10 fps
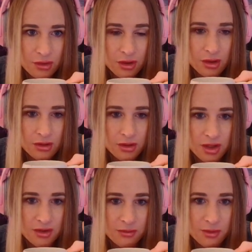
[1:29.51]
Oh,
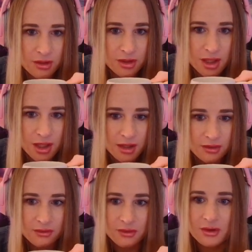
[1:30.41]
okay, so we only collect
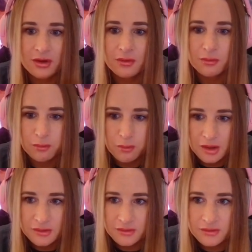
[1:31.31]
her
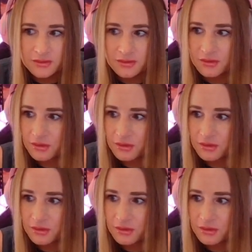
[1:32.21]
once.